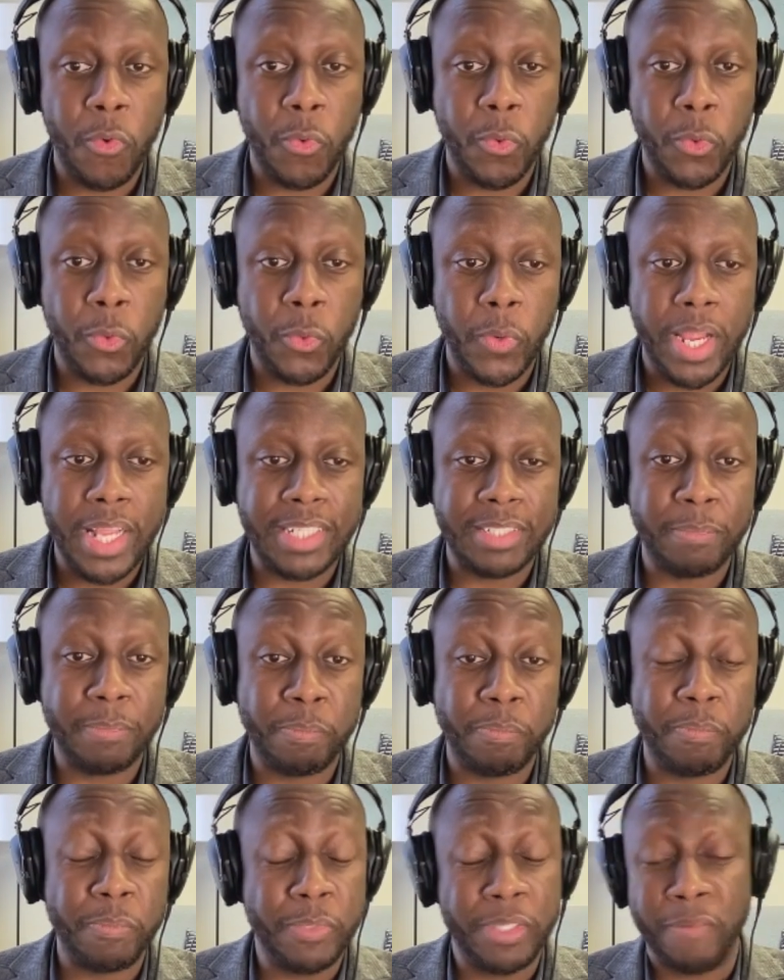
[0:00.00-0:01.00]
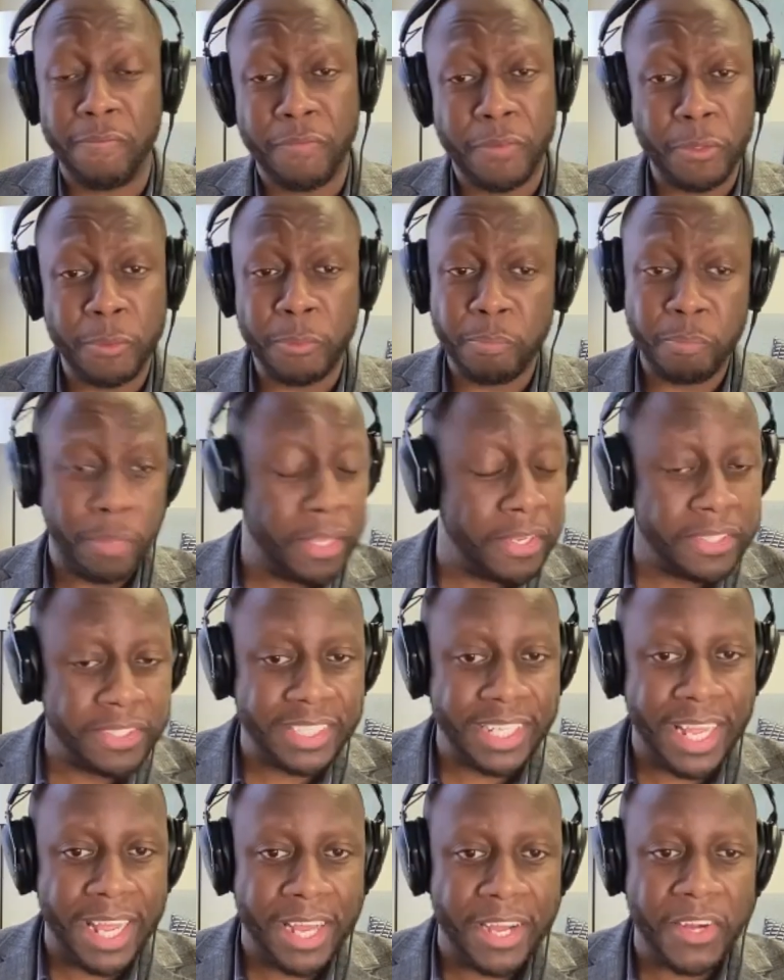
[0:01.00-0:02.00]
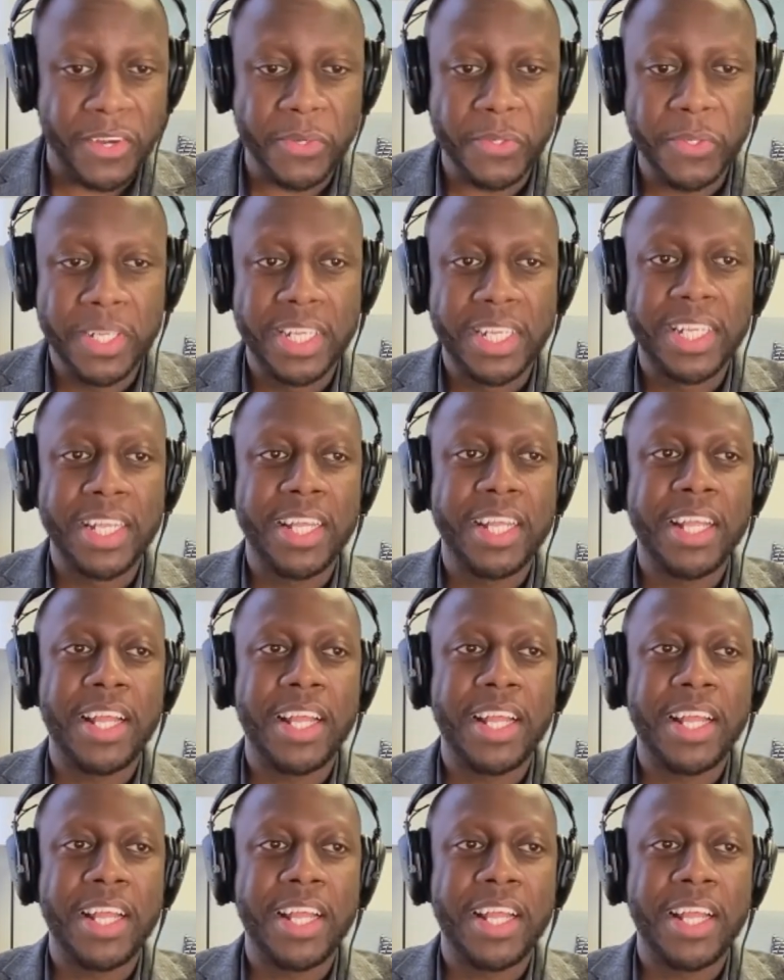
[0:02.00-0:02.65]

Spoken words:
or it's they feel burnt out,